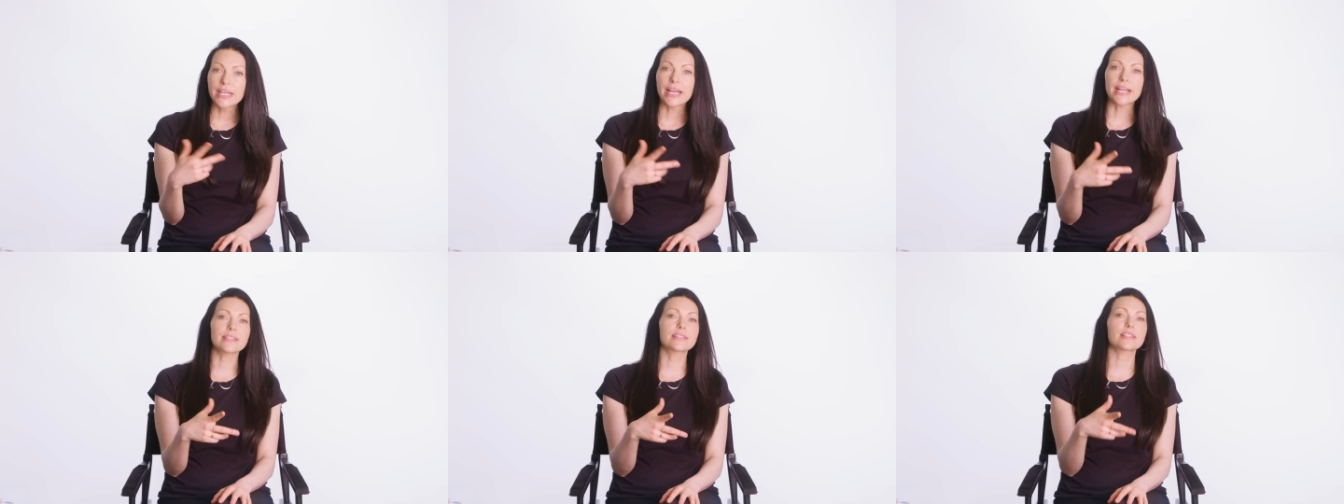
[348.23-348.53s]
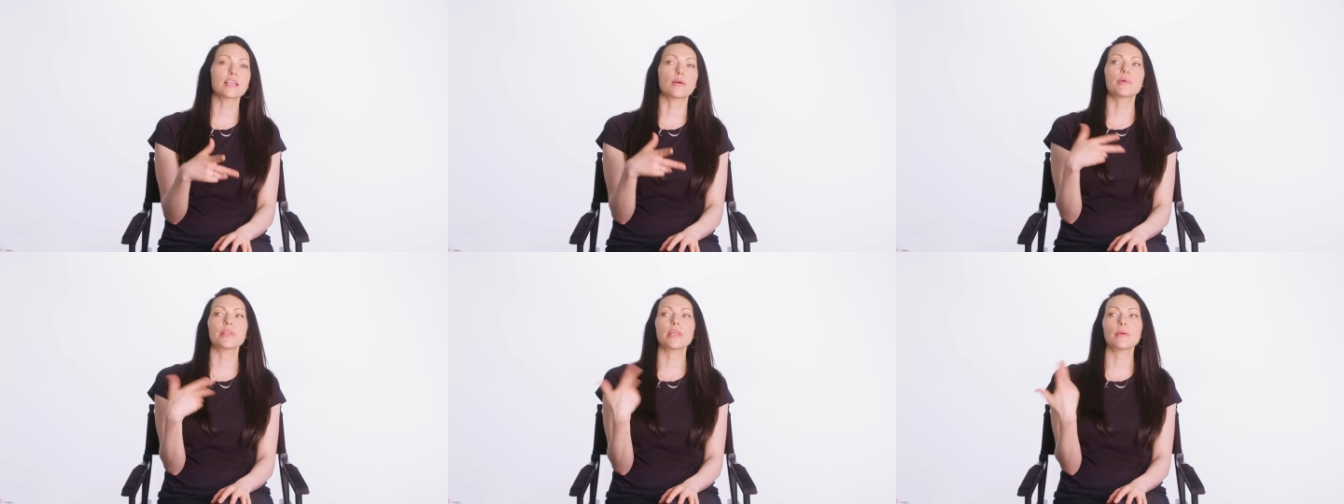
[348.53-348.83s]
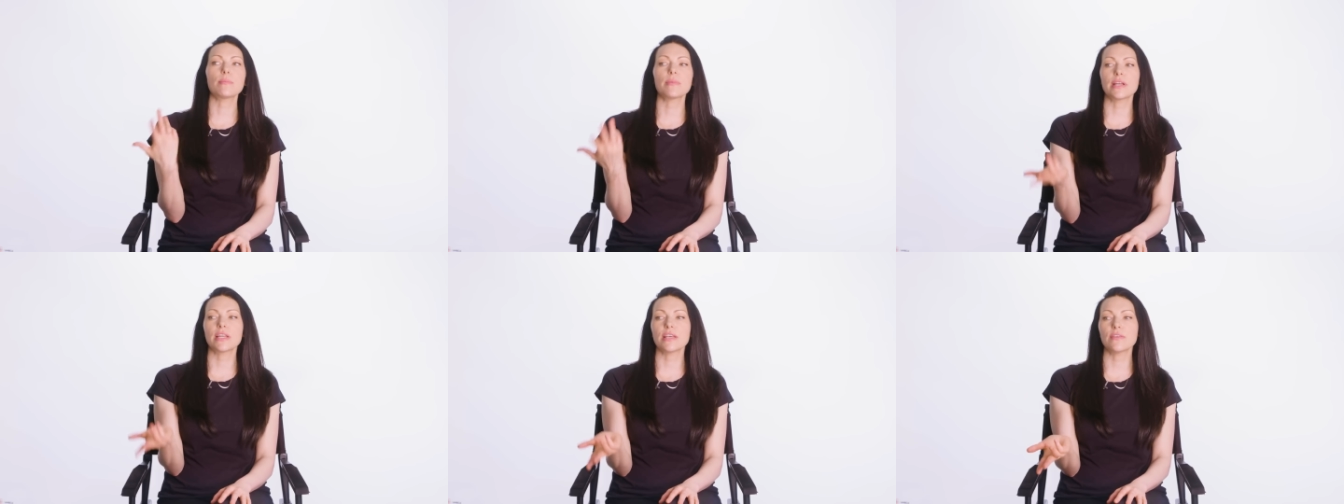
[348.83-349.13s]
And some of
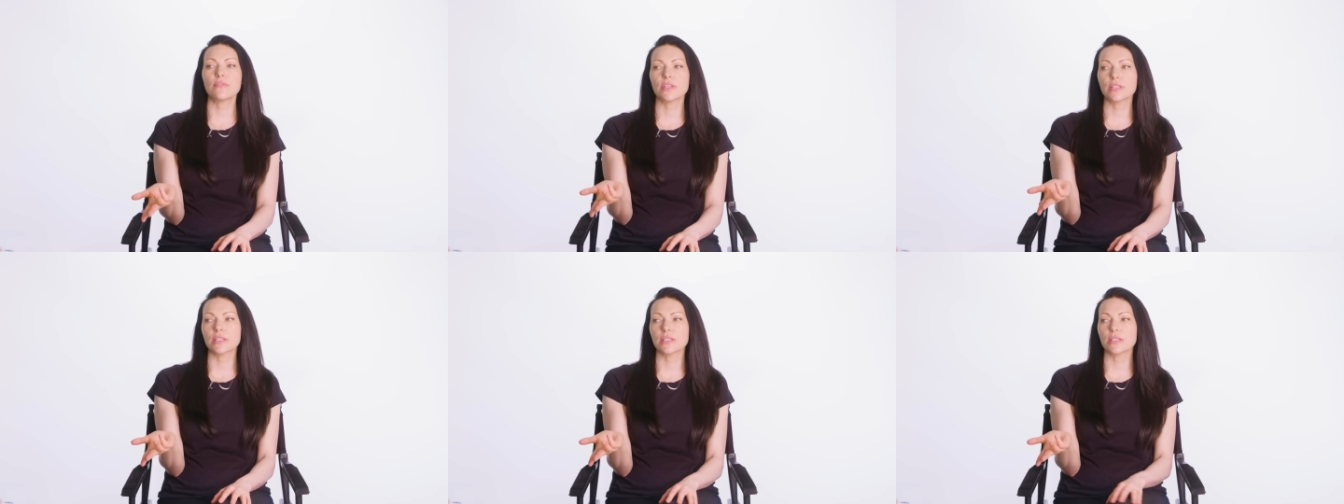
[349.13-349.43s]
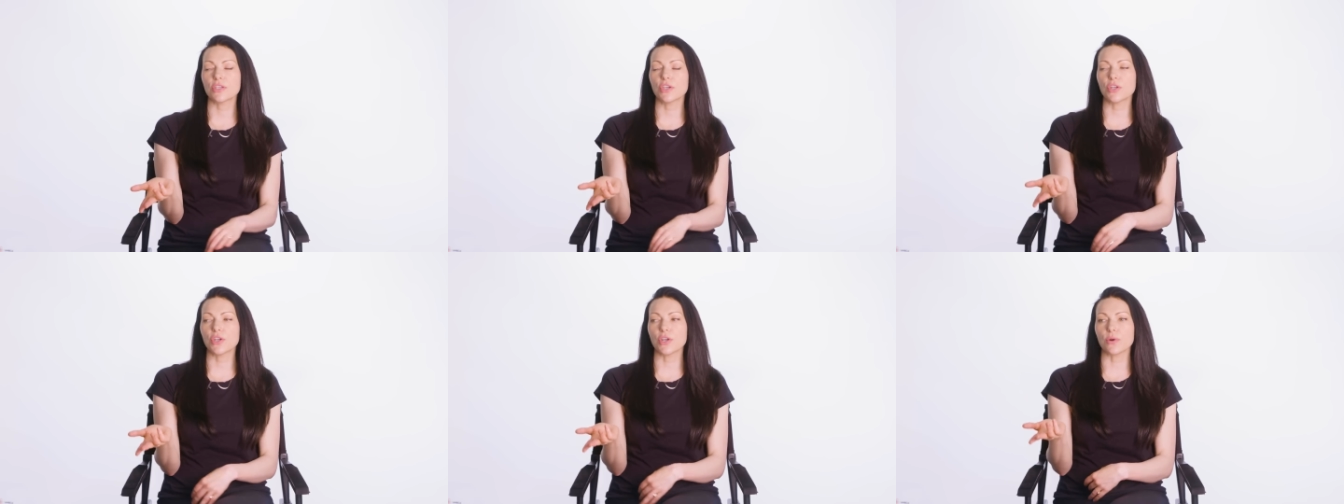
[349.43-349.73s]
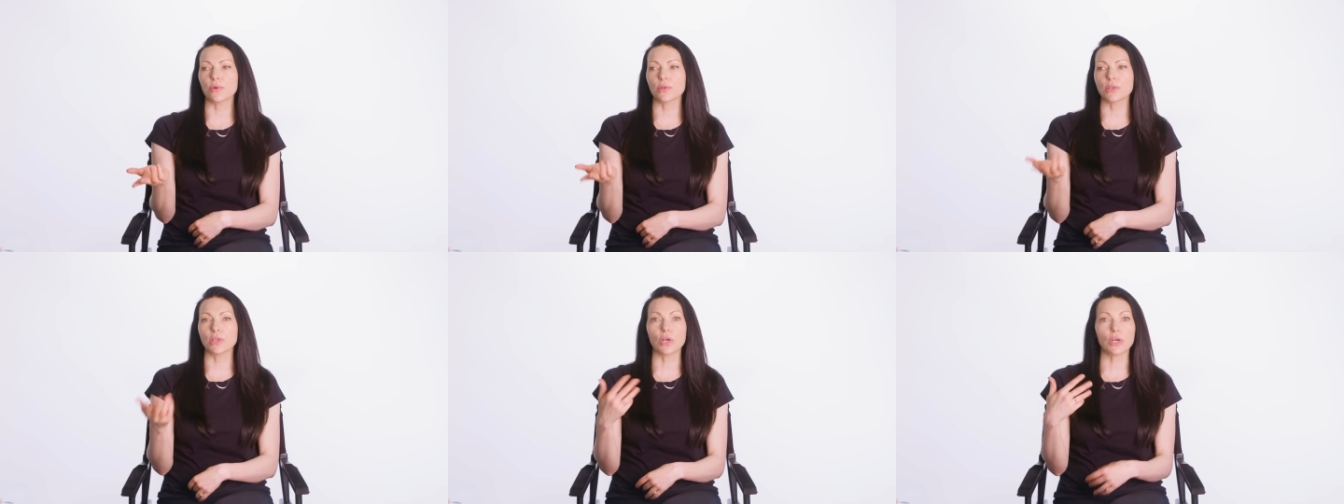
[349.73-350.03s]
them might even, you
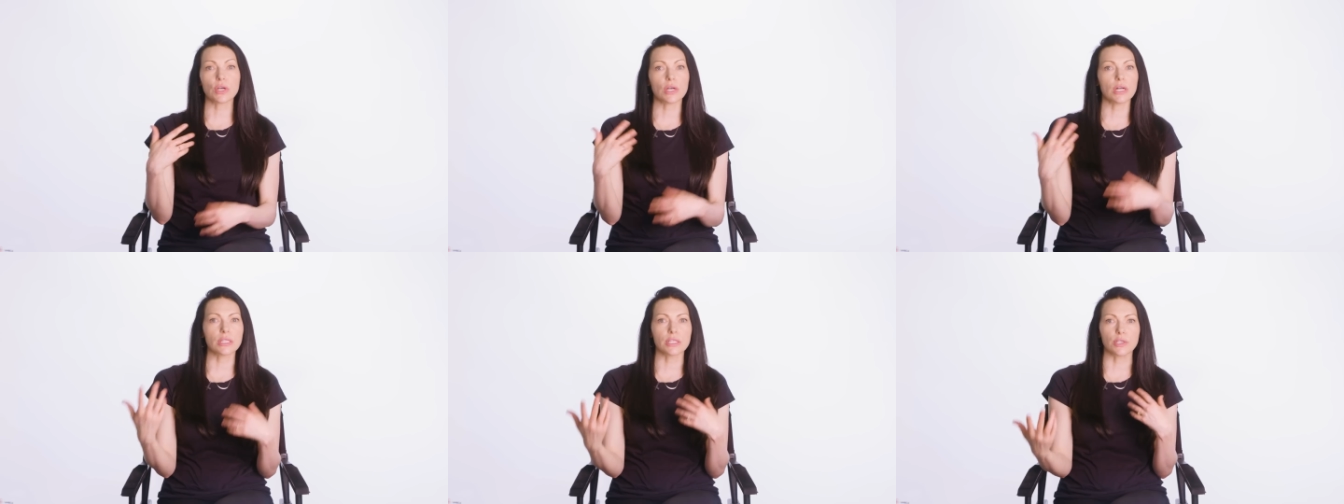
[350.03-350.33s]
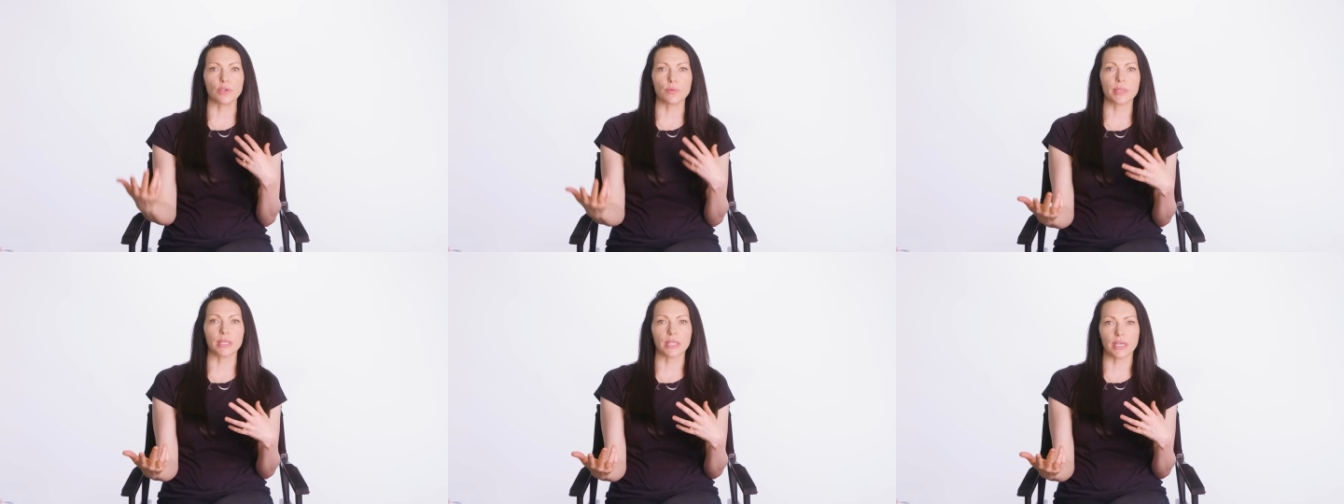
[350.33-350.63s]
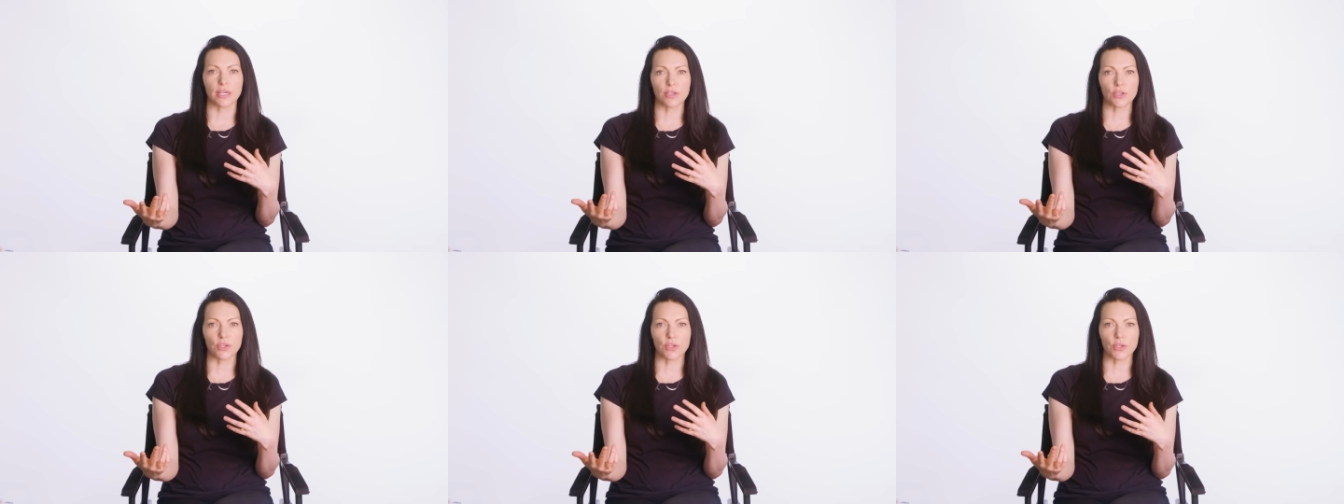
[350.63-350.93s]
know, look a little bit
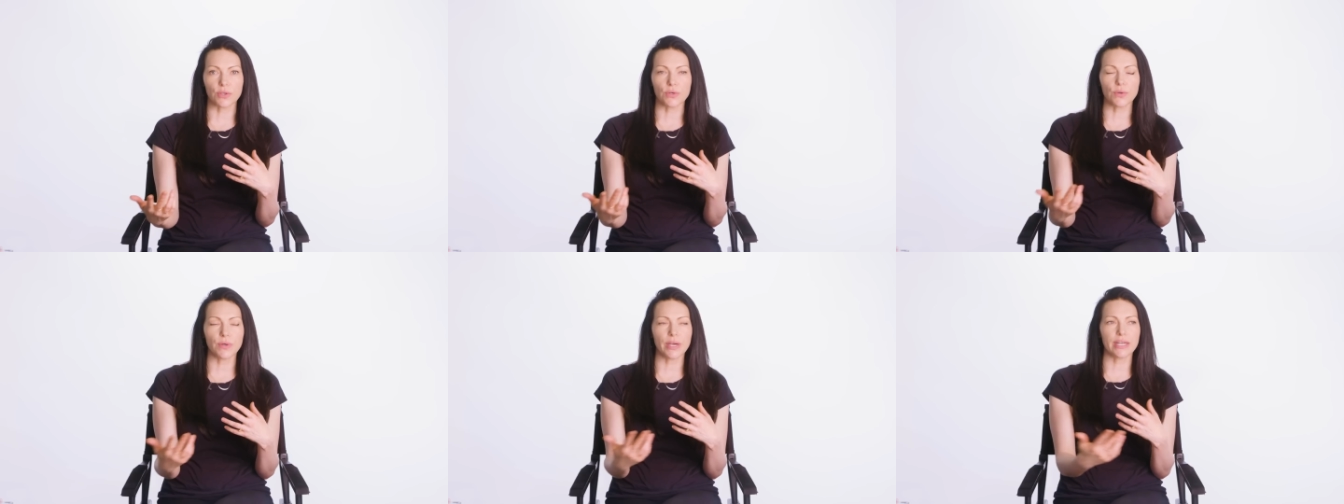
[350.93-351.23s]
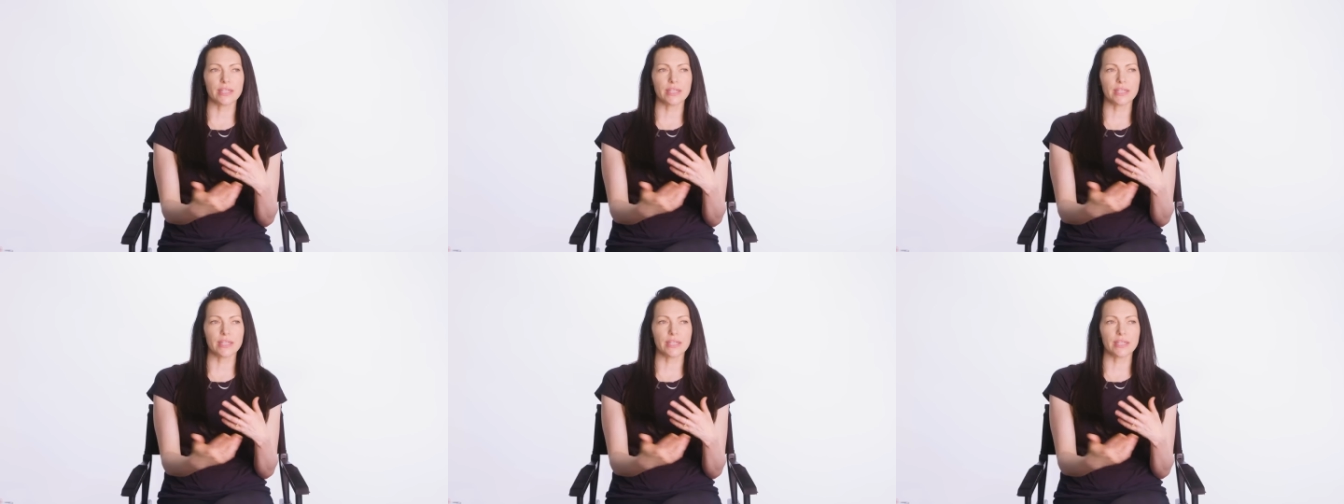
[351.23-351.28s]
like you.